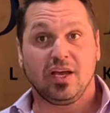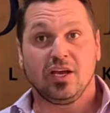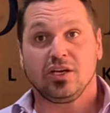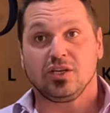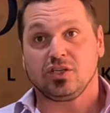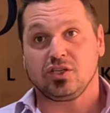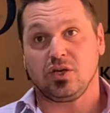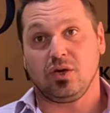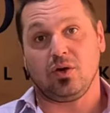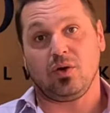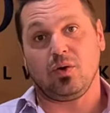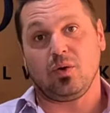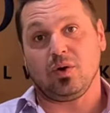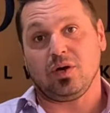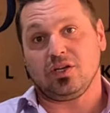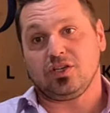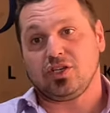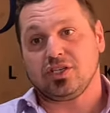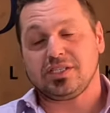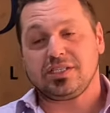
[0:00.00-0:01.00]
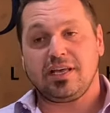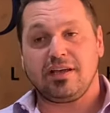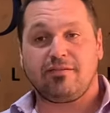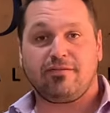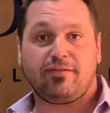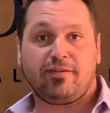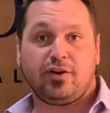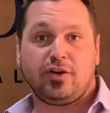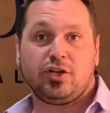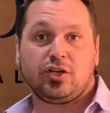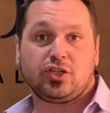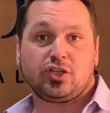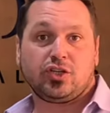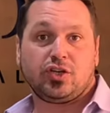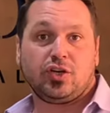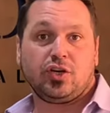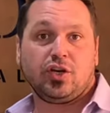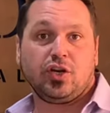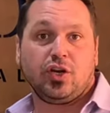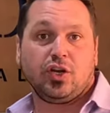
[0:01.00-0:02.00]
So just like
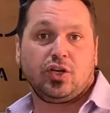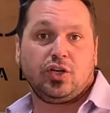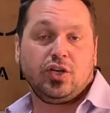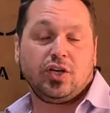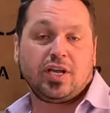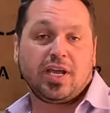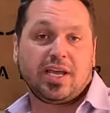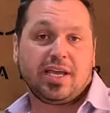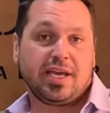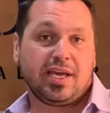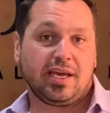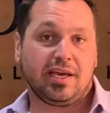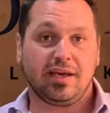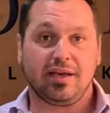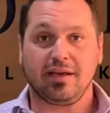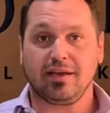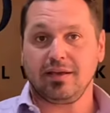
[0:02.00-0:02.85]
furniture, you could get,